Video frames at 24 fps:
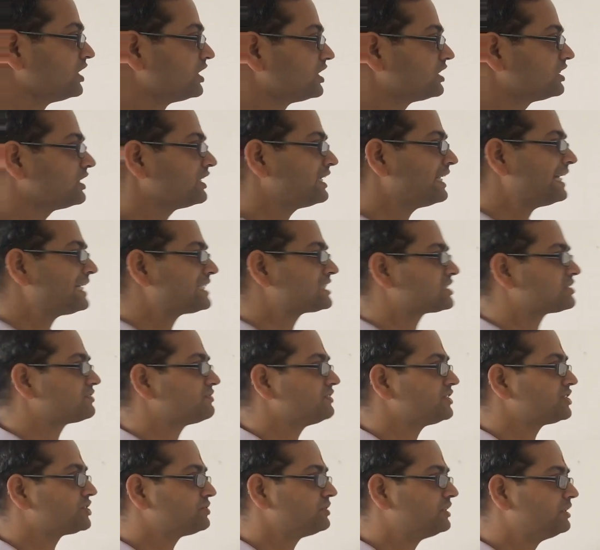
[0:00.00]
The next
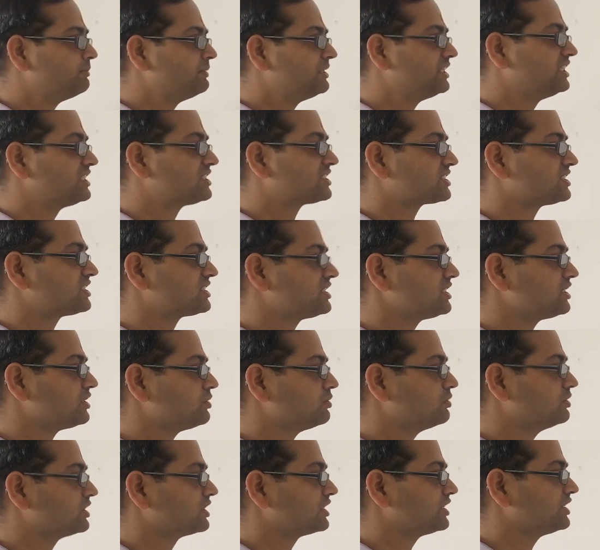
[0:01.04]
which we will be discussing
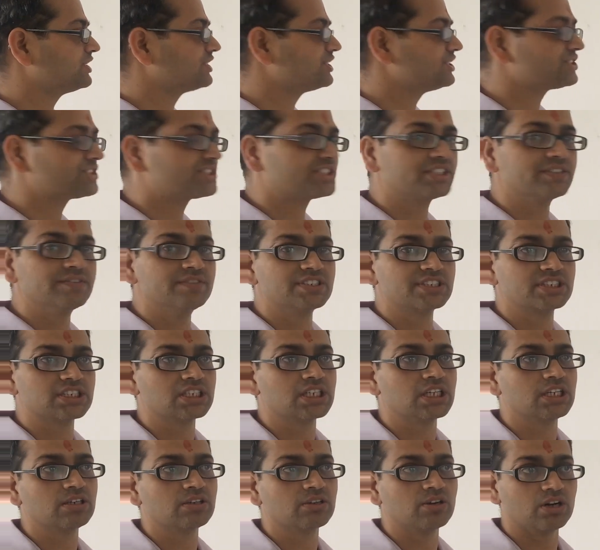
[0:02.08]
over here is division
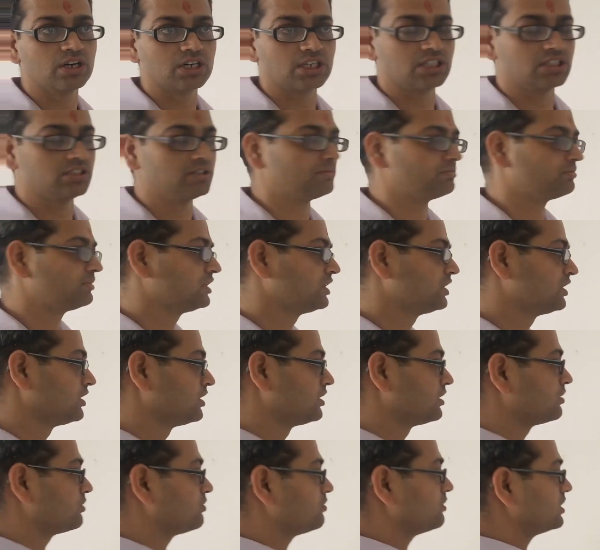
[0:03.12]
algorithm.
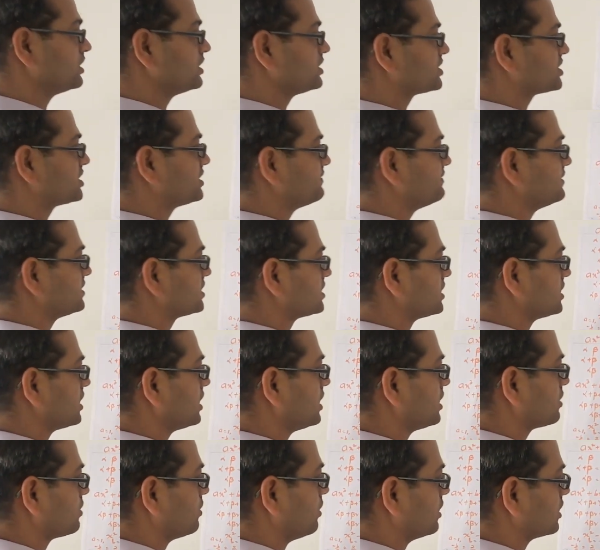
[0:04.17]
What is division
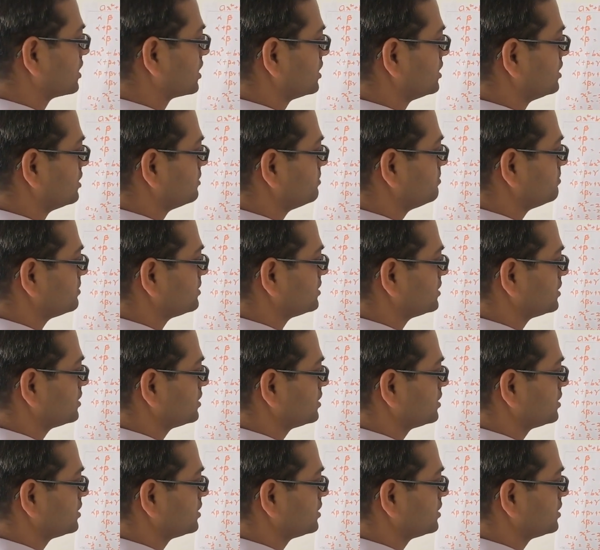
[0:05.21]
algorithm?